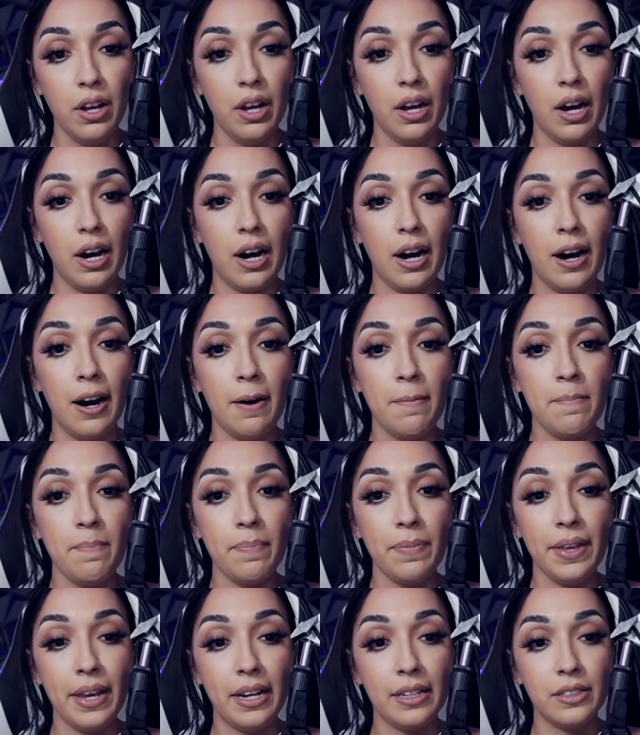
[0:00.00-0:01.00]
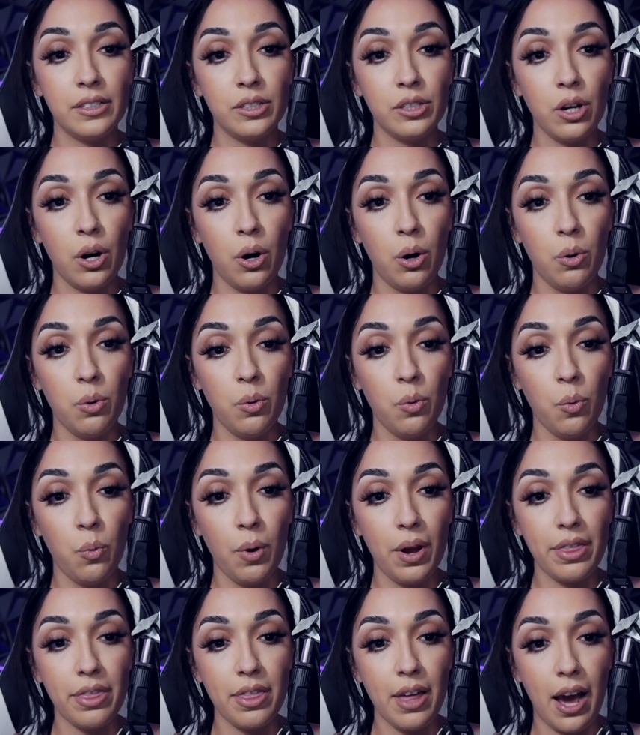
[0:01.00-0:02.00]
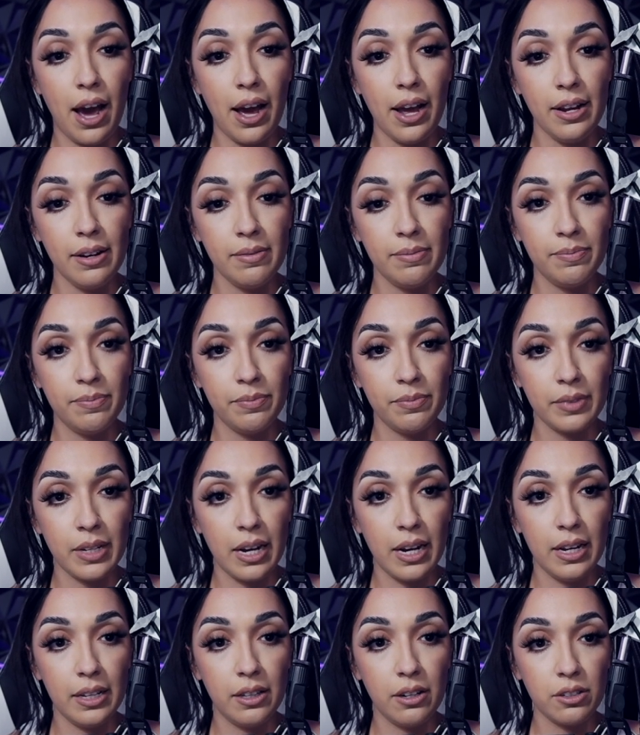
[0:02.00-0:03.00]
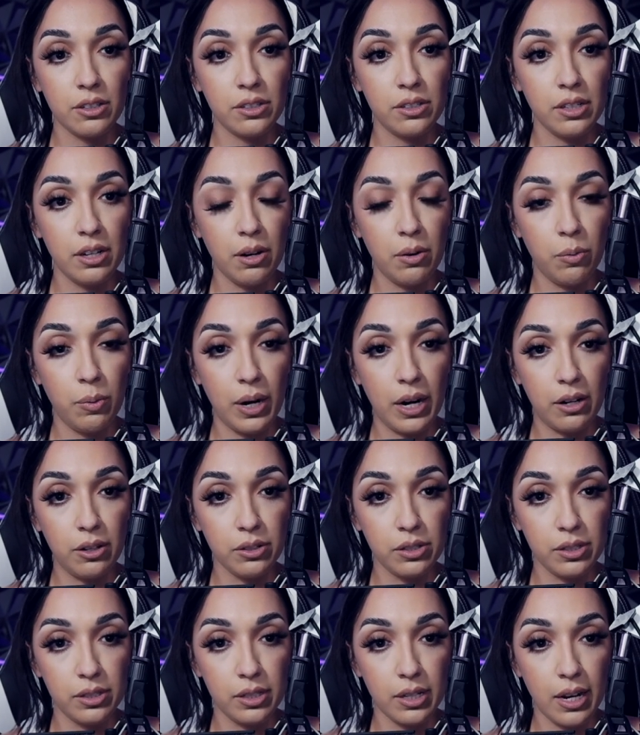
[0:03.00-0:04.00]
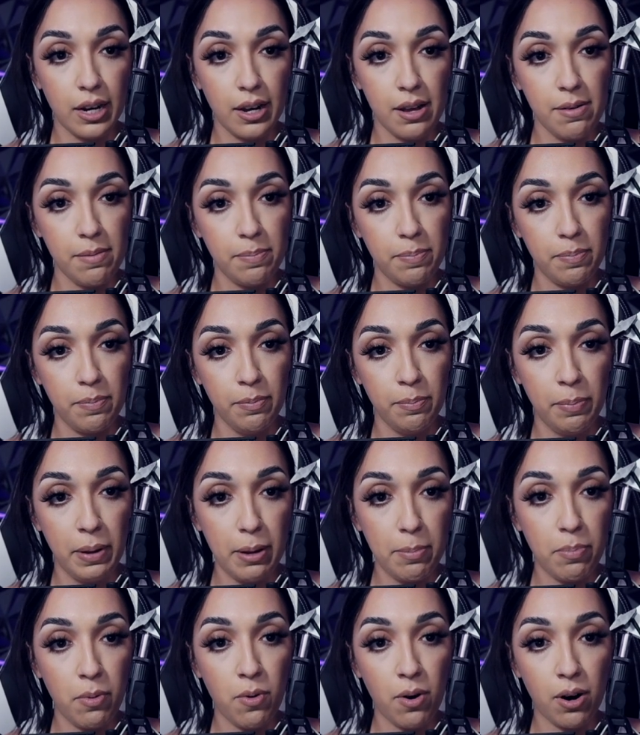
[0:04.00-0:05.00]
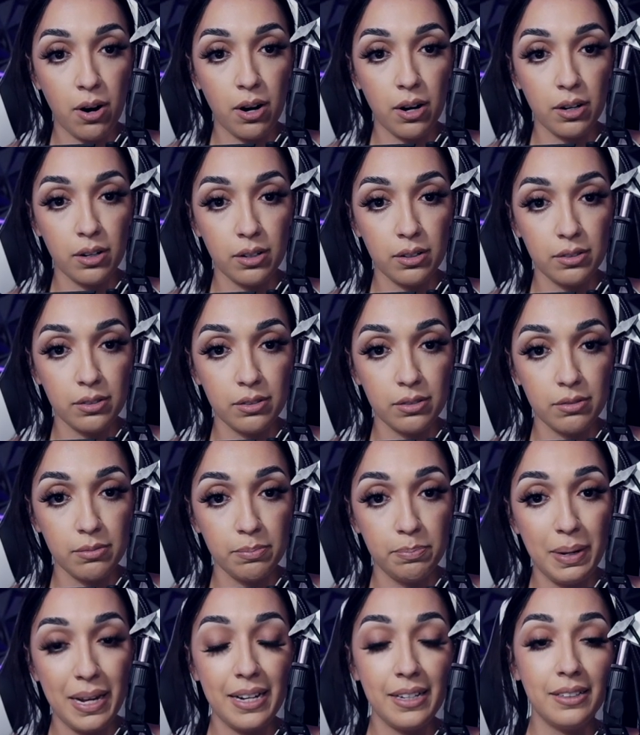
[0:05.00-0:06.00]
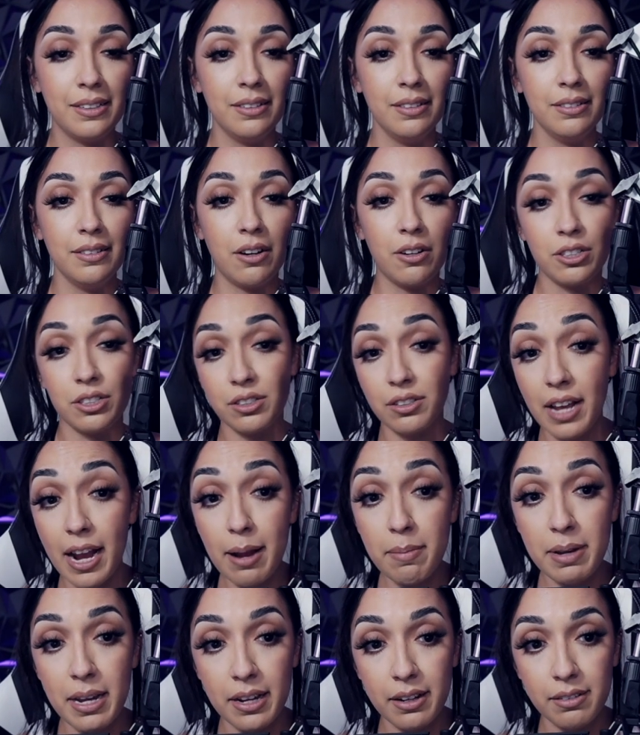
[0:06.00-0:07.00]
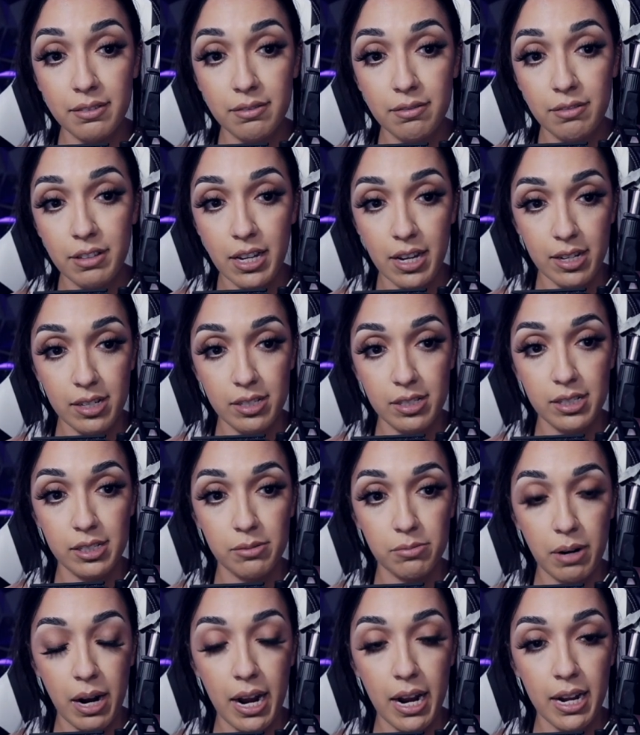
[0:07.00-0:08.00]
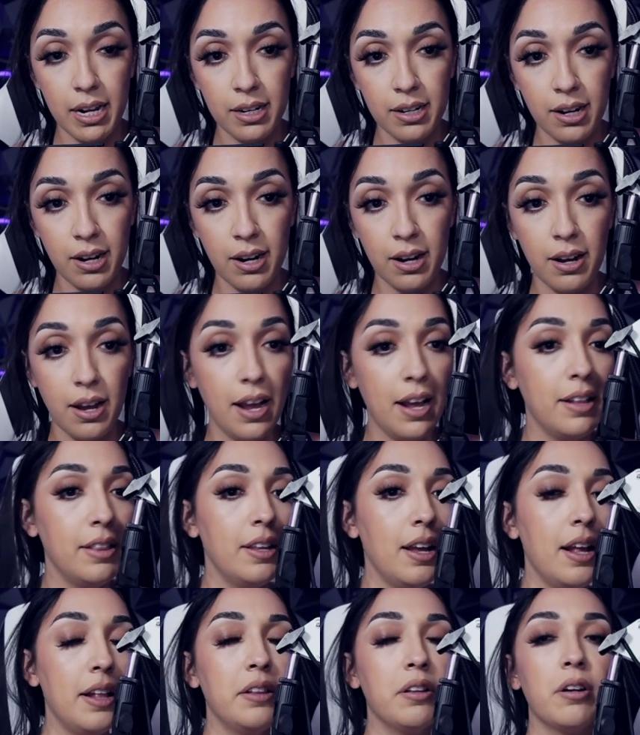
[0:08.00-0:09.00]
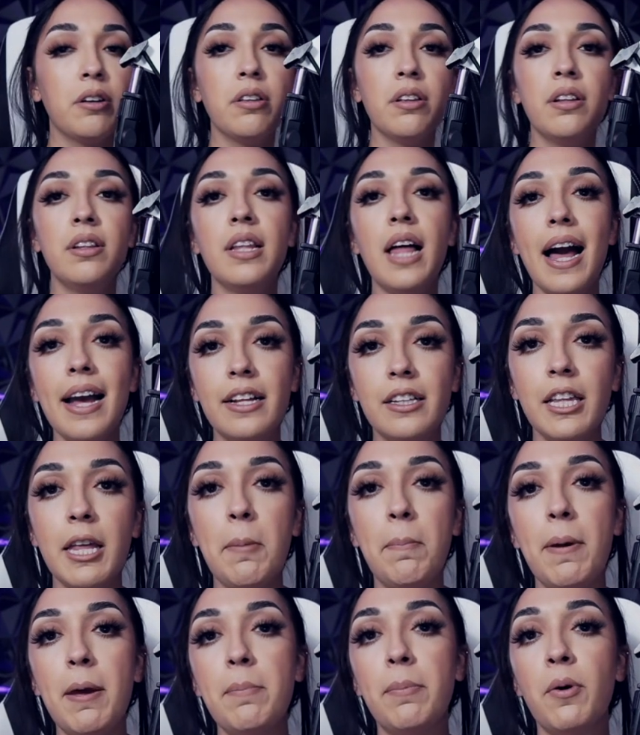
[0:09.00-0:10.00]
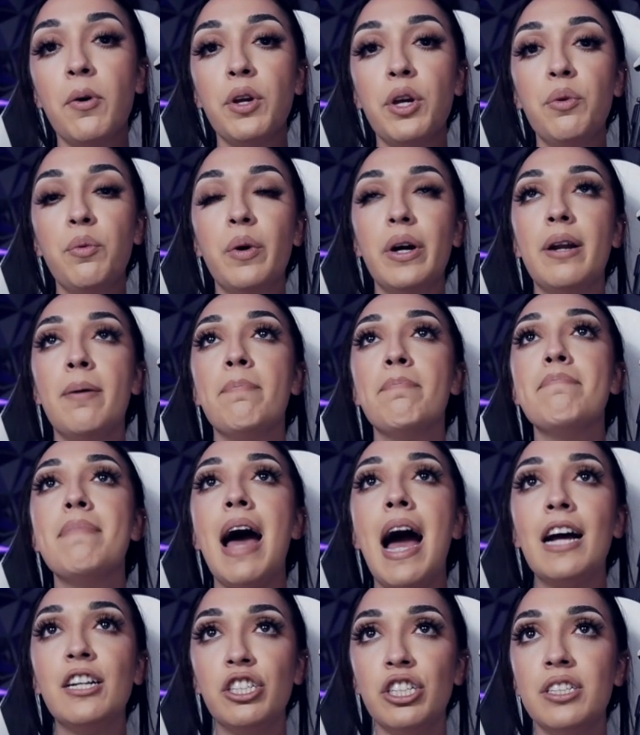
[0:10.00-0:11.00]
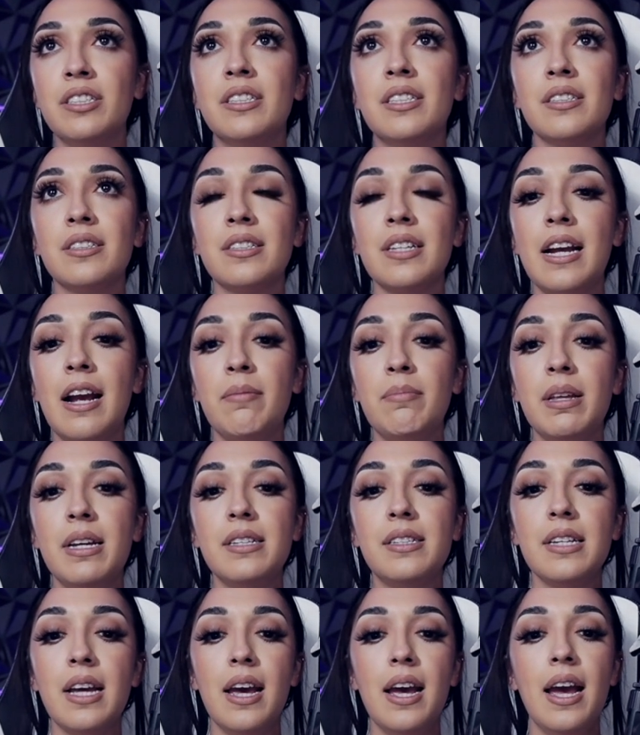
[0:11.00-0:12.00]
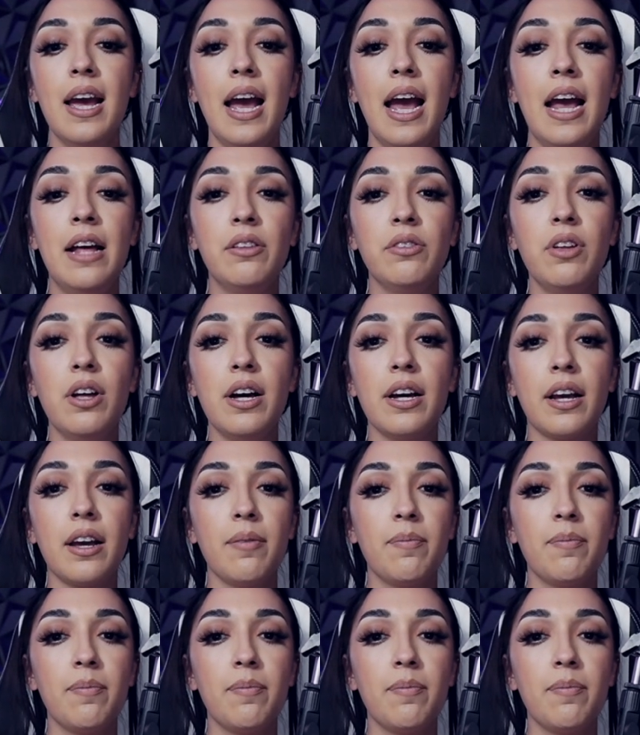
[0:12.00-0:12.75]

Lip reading: And so with that, there's what else? People are slamming this, right? And they're the likely people you would imagine to slam this. And look,